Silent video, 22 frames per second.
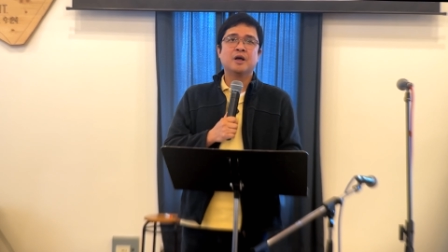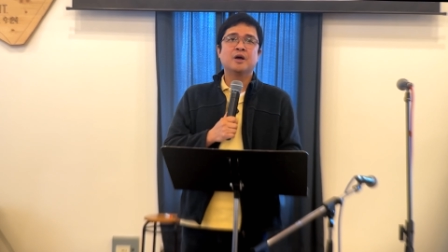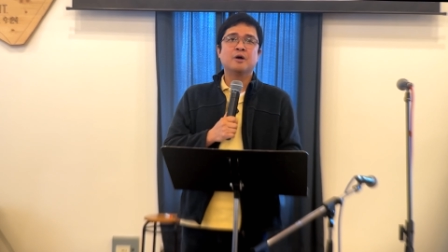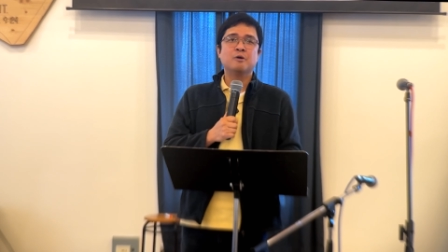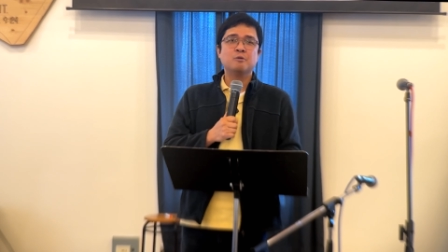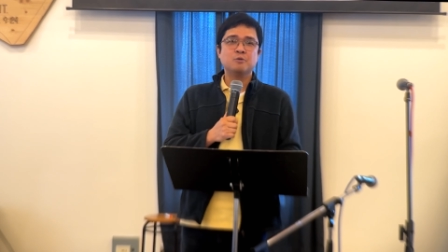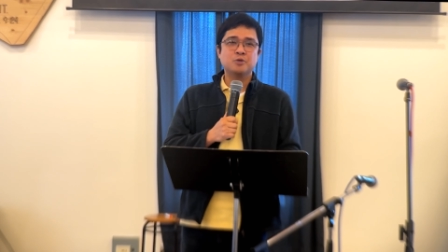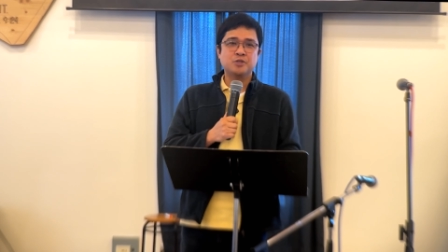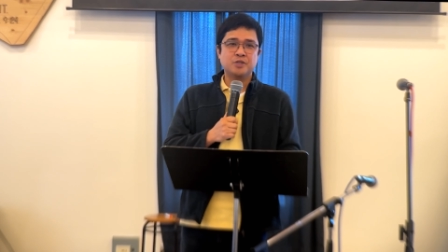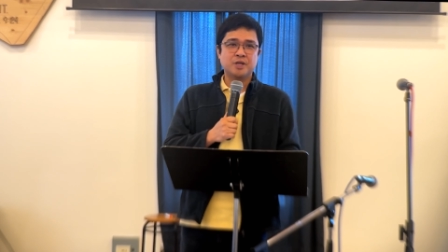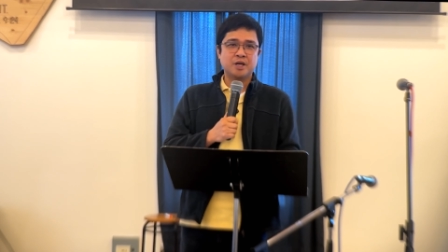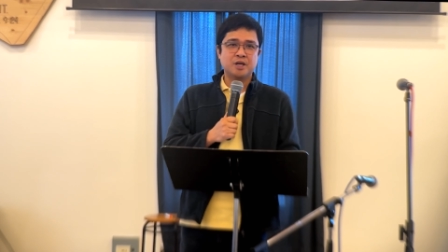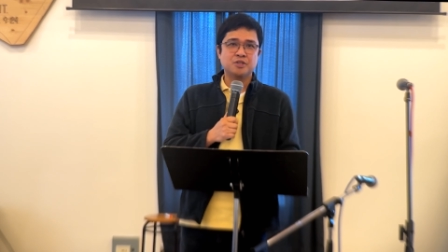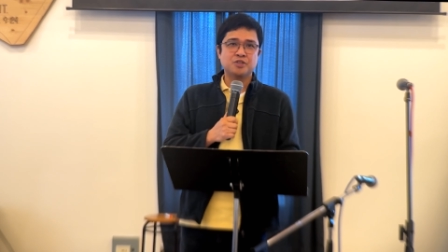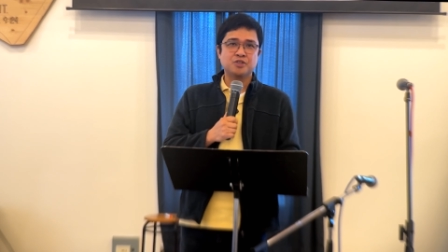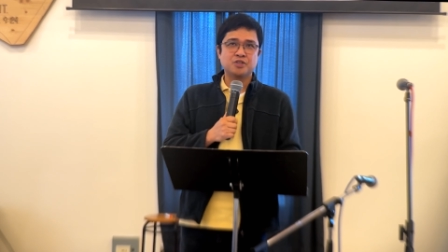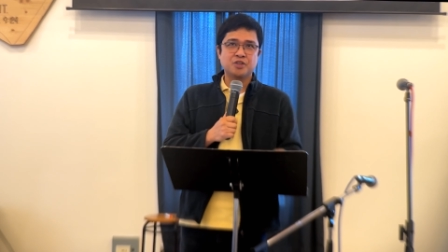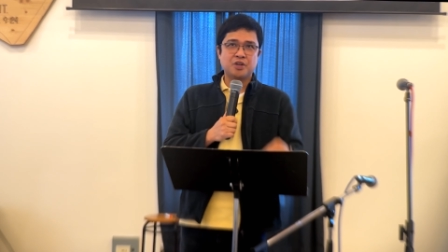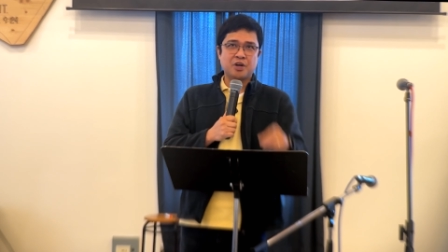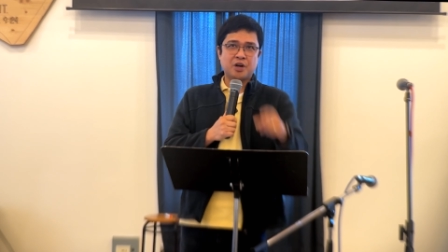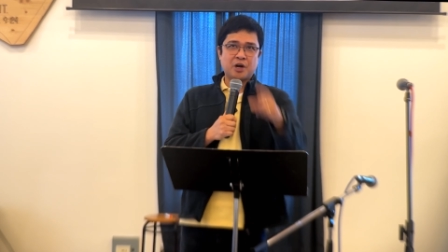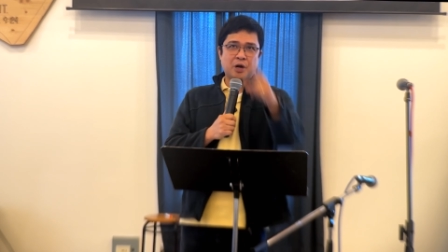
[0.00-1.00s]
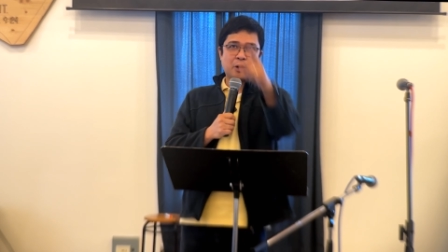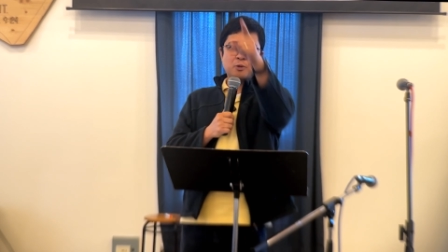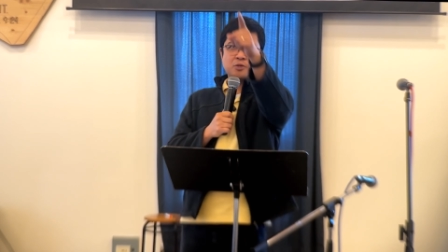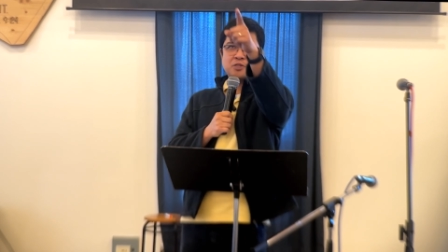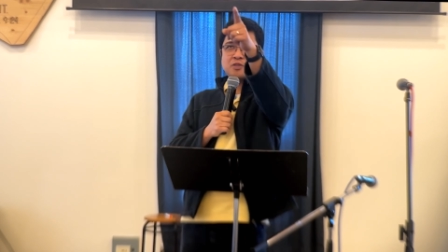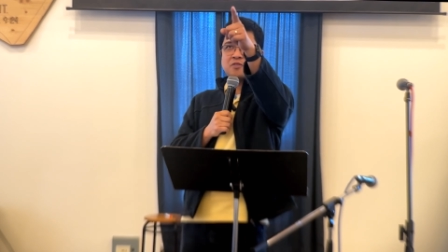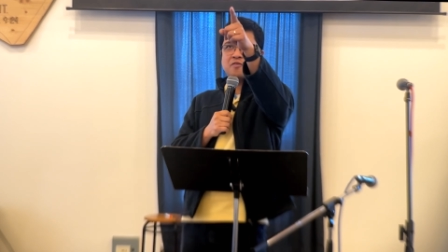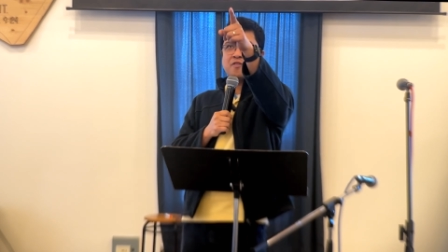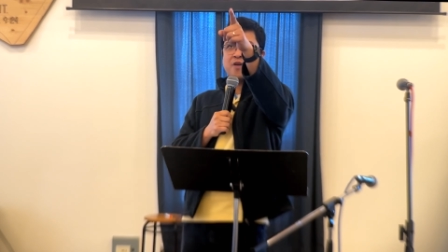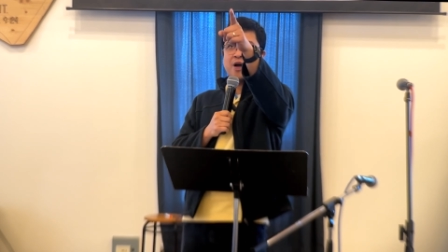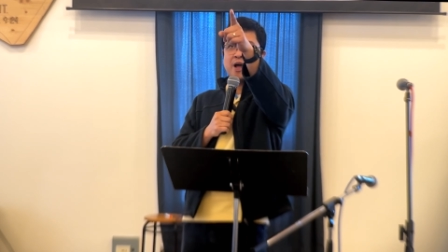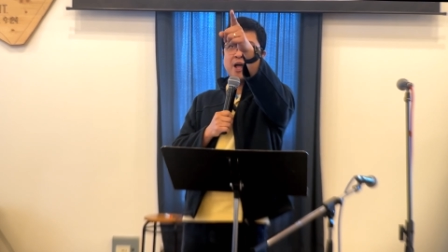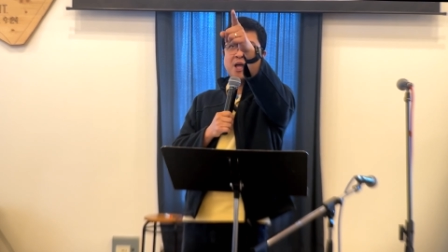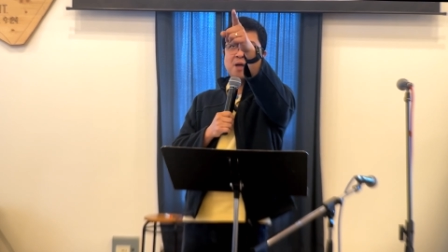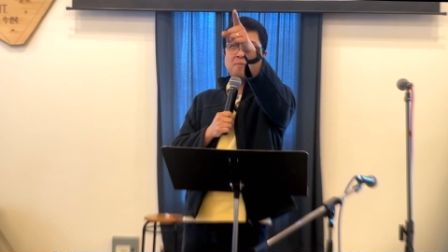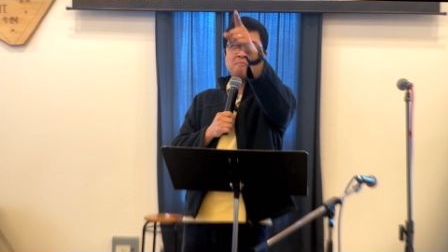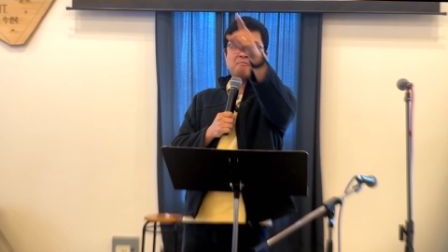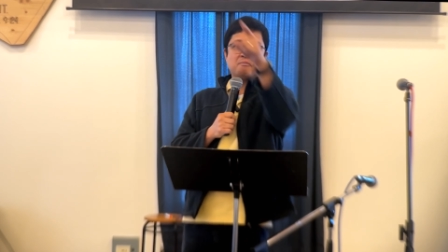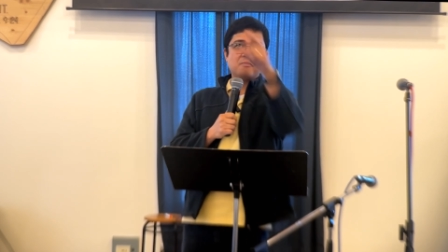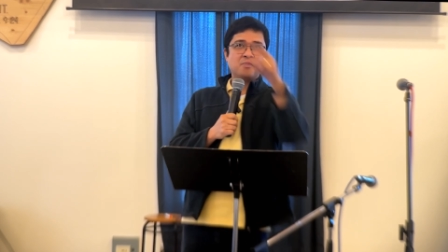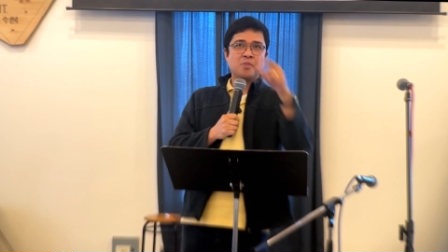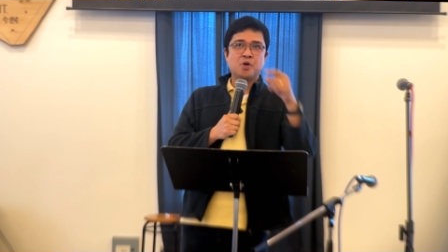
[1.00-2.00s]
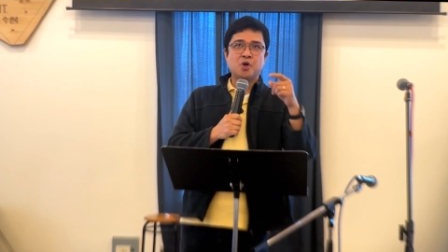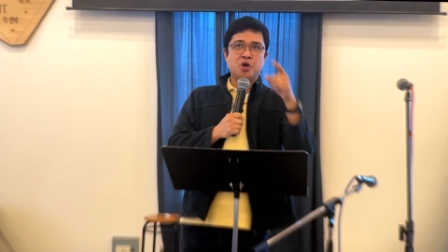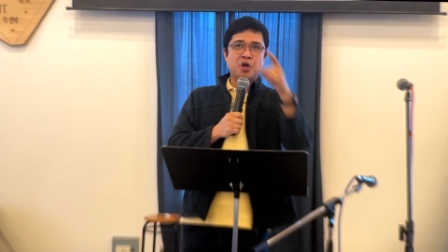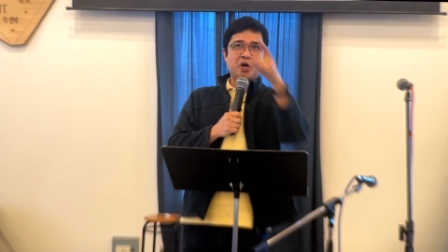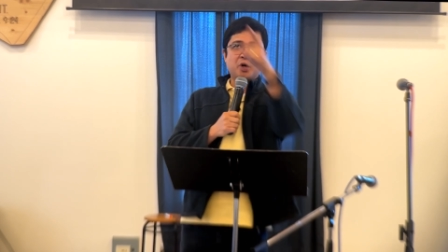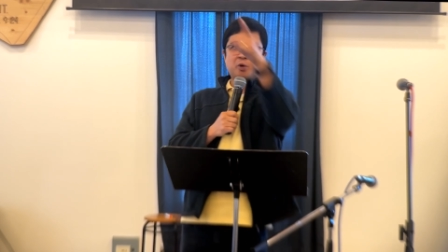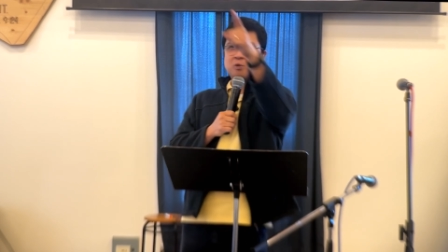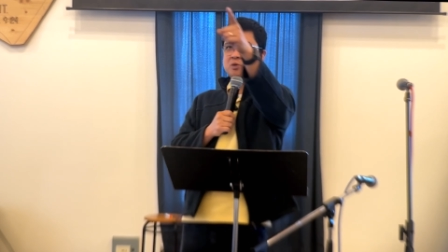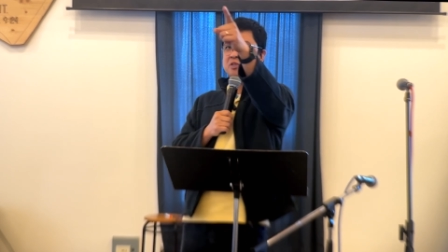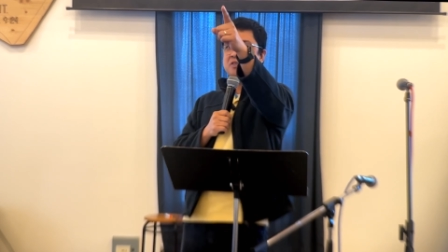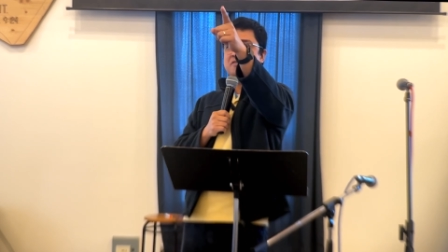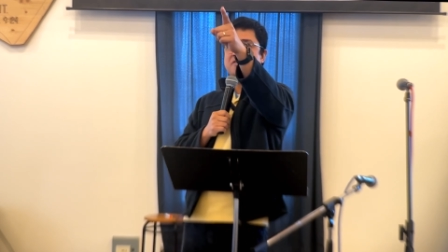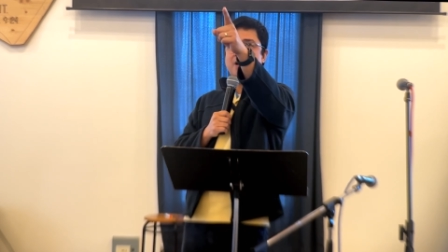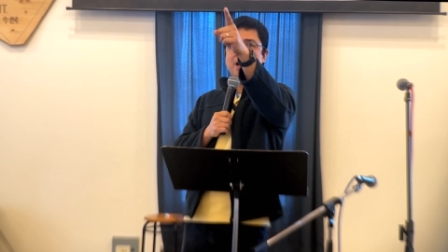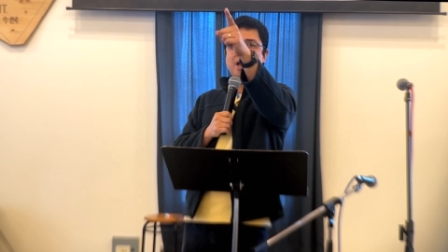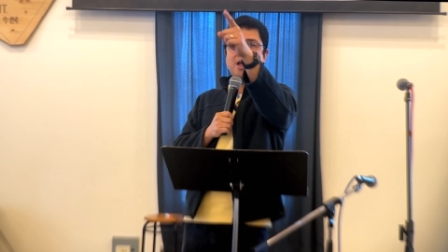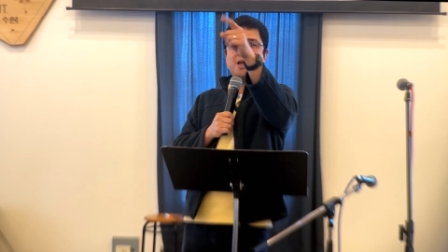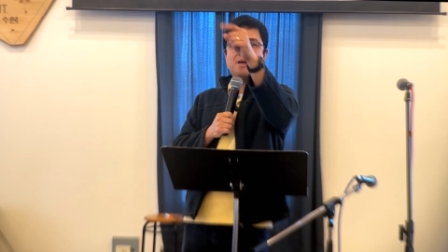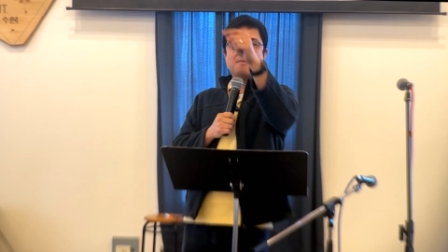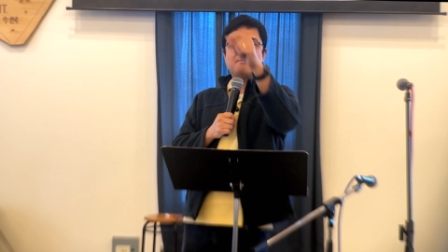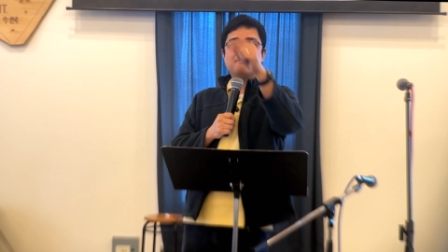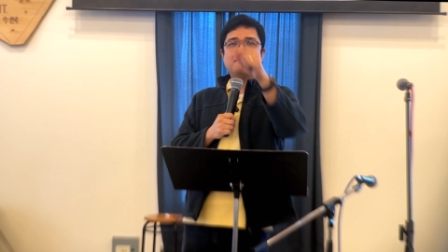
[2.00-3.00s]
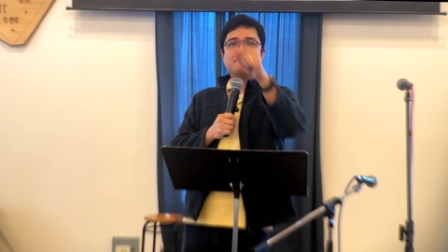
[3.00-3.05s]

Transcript: who says, Crucify him, crucify him.